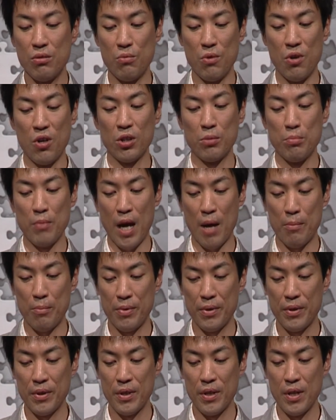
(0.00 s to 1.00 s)
world map.
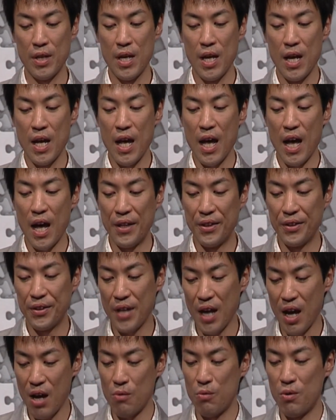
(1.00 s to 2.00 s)
And
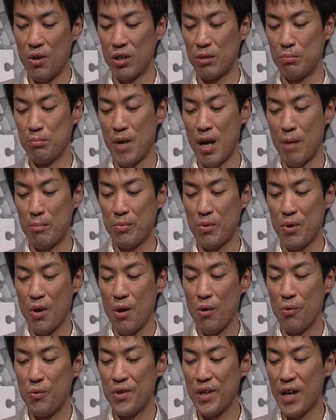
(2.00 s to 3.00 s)
that world map
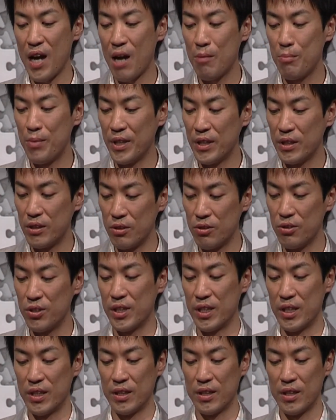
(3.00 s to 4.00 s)
we have been
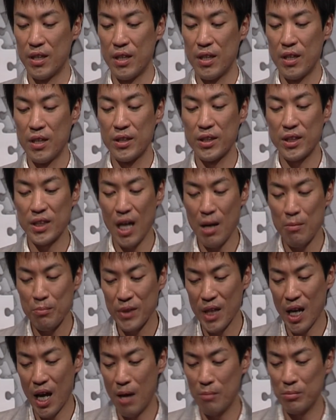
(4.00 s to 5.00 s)
using
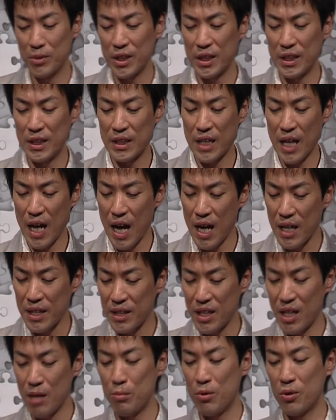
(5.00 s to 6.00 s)
sometimes is
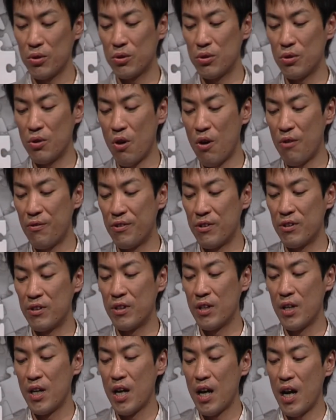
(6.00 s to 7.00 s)
unable to offer
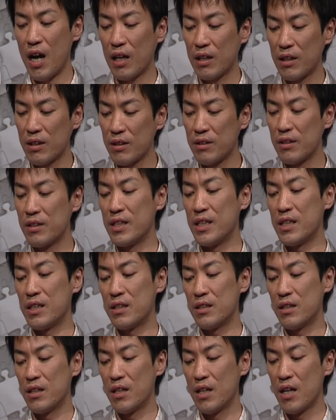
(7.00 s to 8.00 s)
a
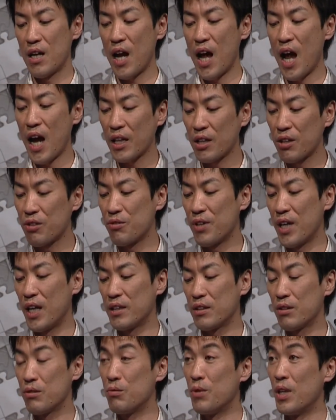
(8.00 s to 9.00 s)
clear,
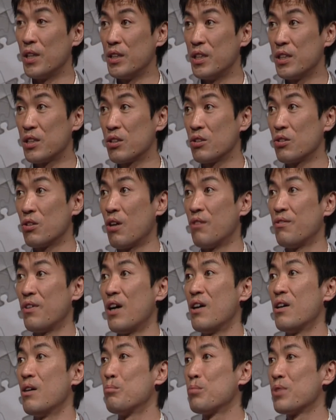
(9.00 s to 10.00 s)
accurate rendition of
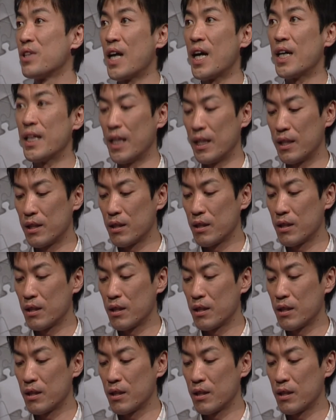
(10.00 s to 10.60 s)
our planet.